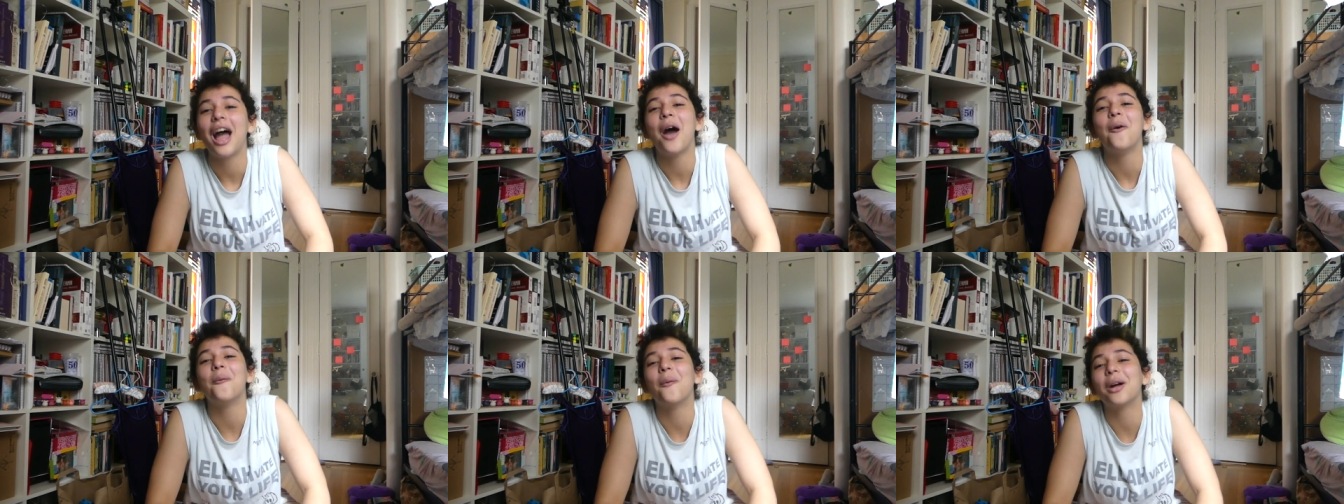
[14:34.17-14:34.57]

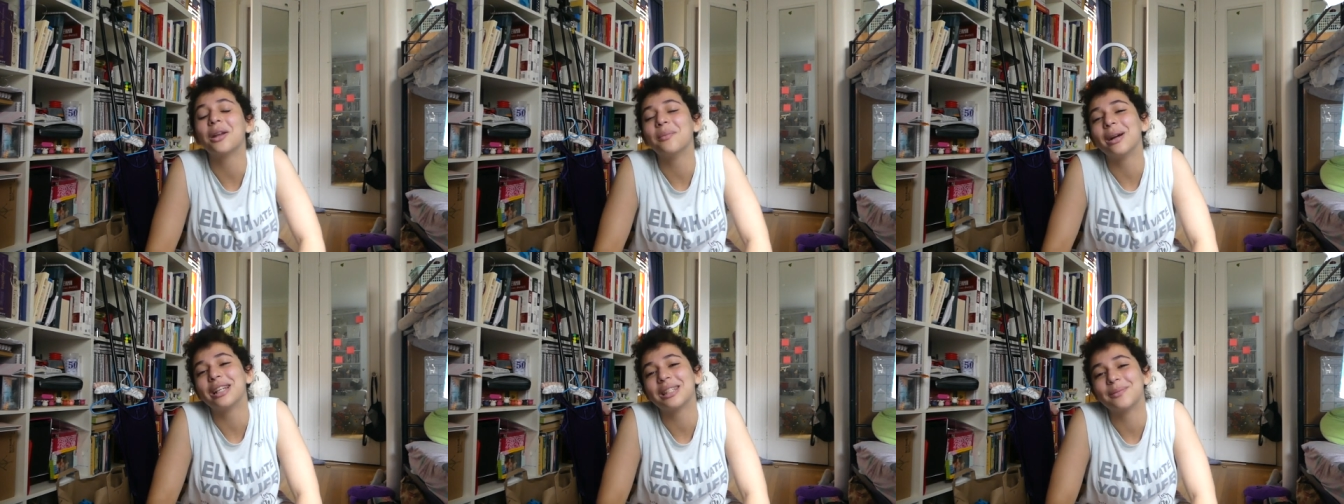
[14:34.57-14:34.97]
what
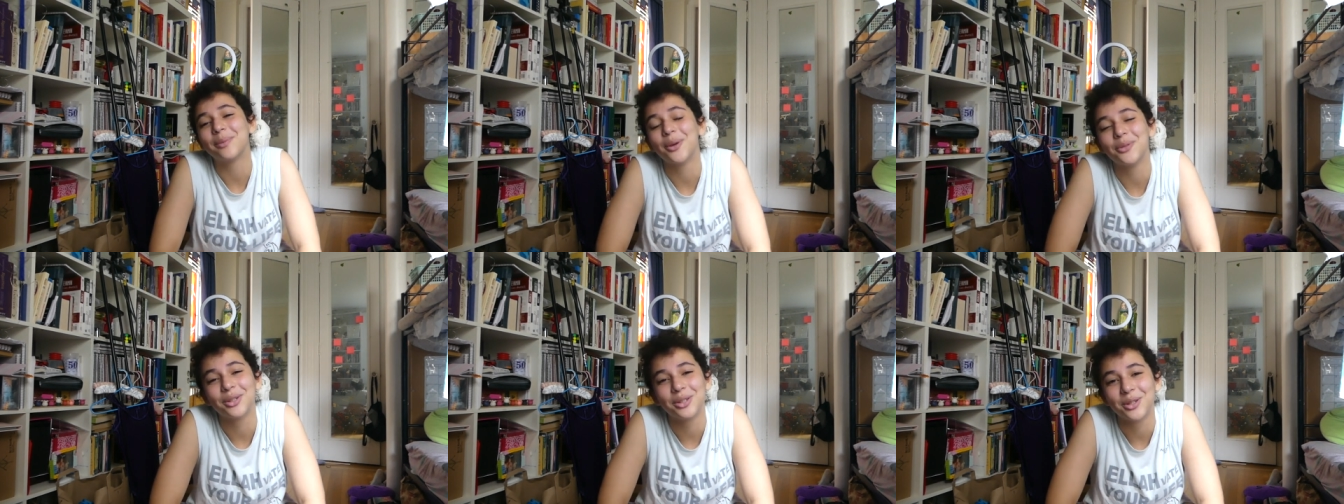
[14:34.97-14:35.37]
am I
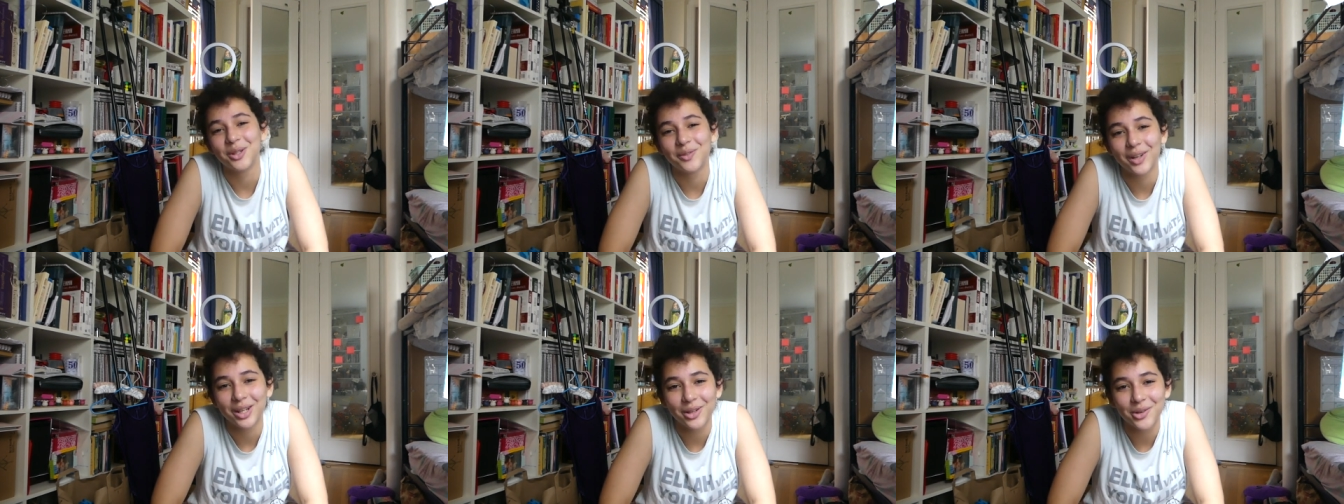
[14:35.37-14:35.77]
supposed to do
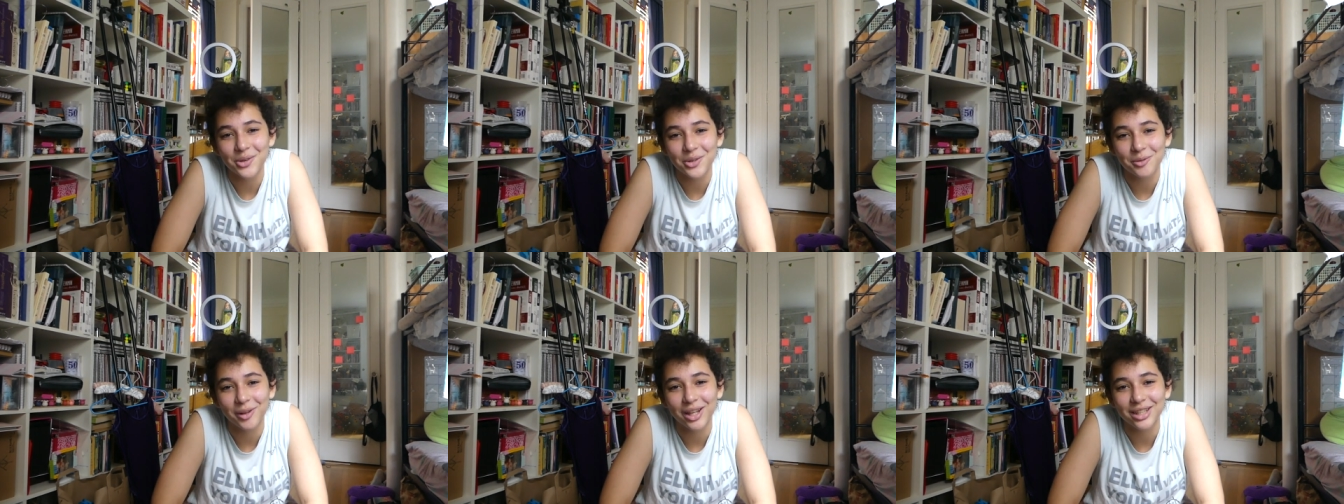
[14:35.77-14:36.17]
if I don't do
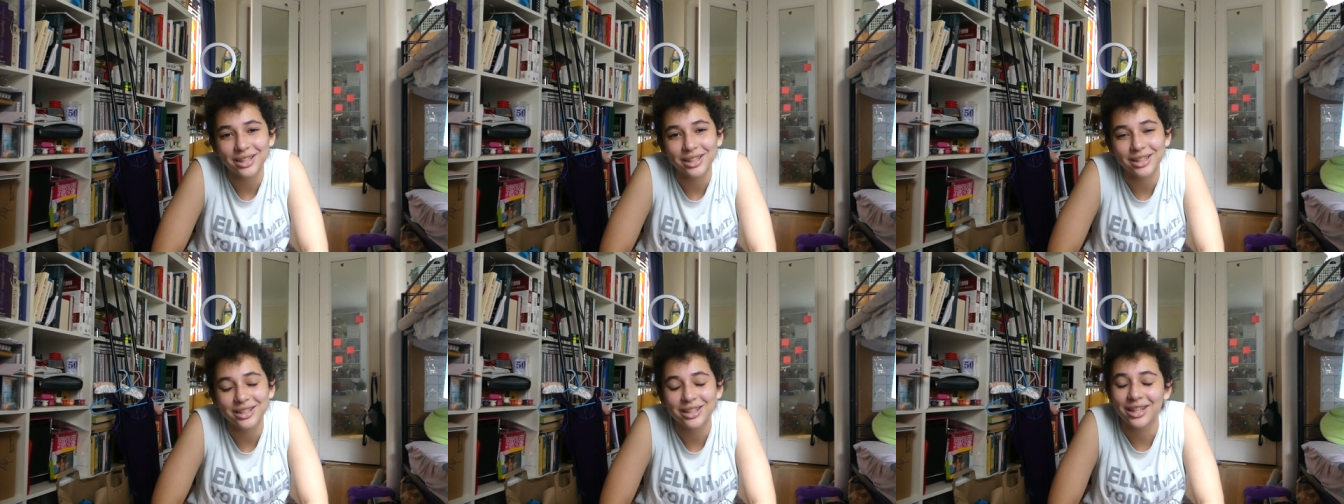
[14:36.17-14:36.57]

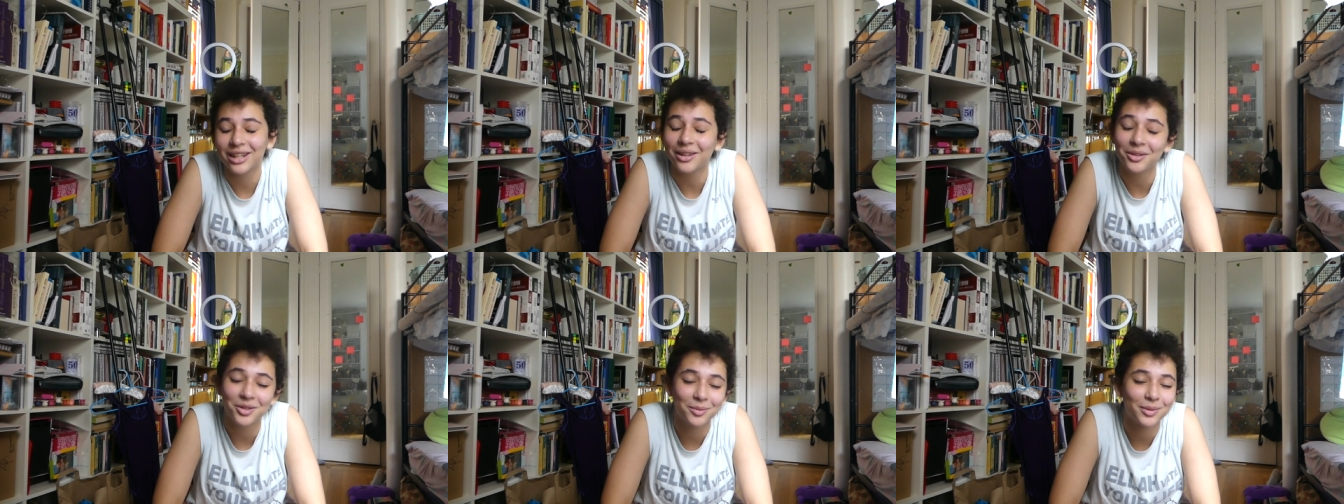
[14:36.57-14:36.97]
gymnastics?
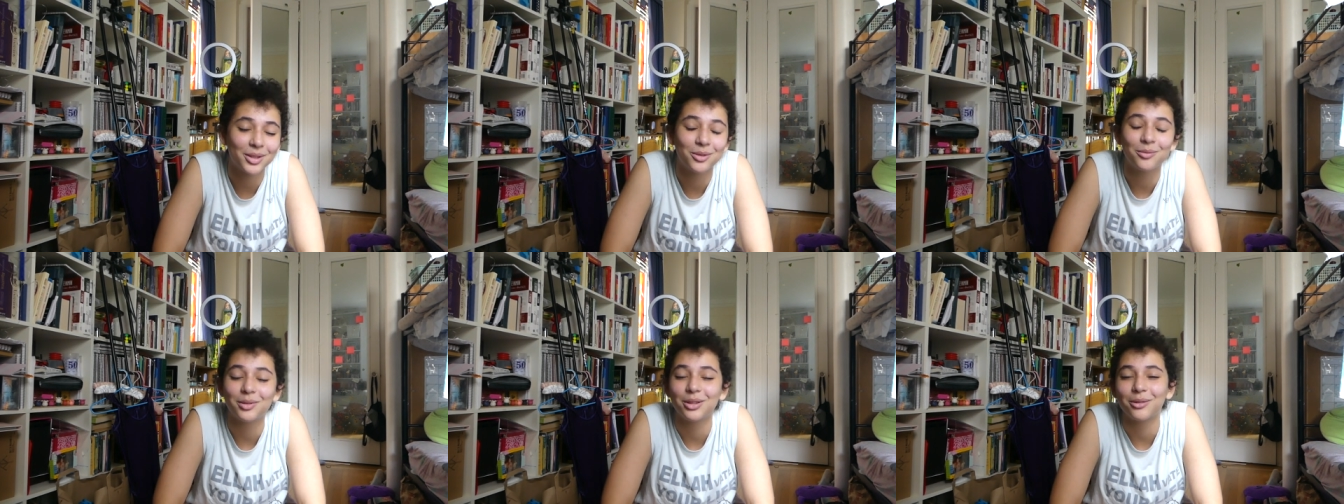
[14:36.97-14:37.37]
Another
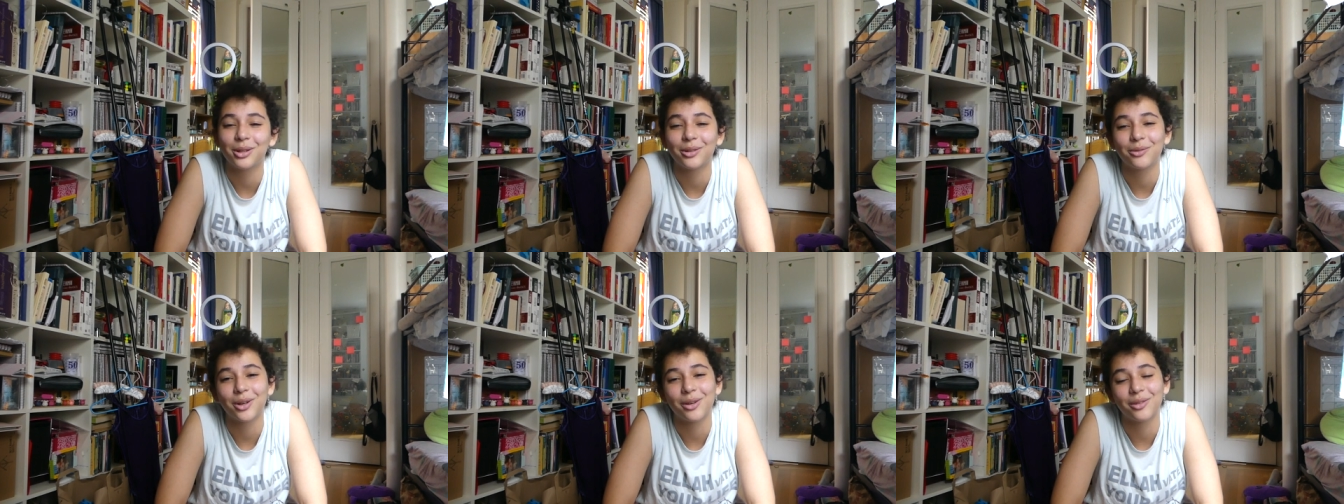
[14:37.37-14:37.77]
gymnast who's been doing
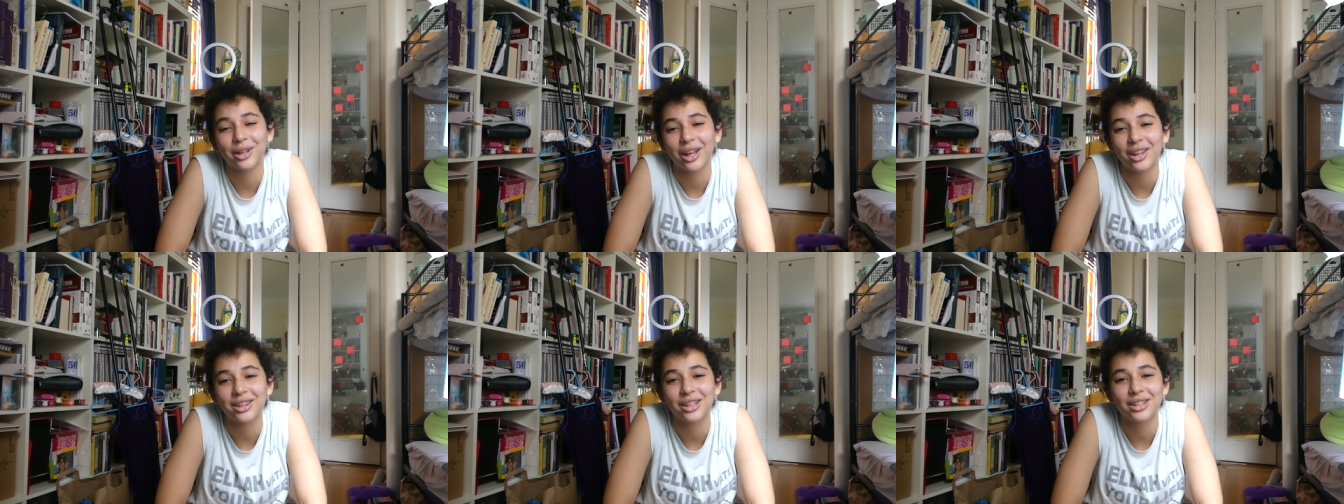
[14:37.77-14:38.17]
it forever
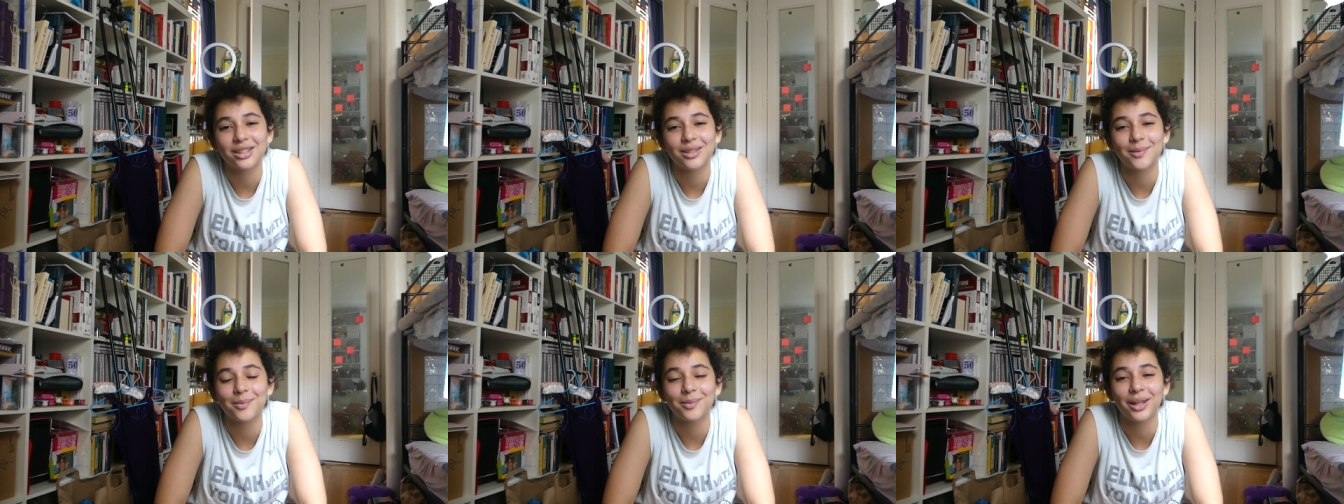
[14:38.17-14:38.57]
got
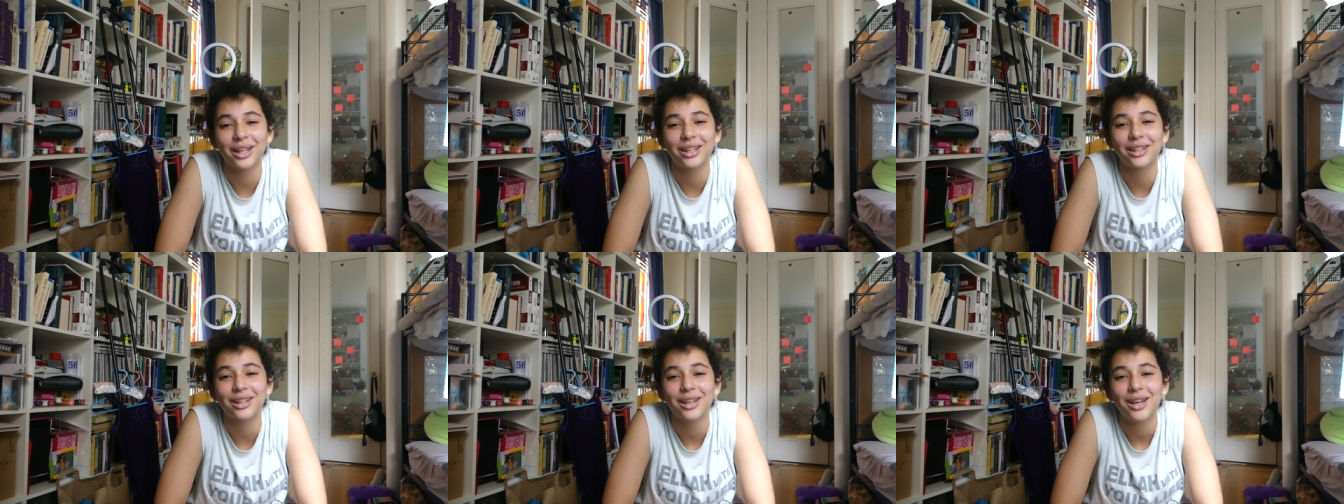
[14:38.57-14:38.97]
this. Like,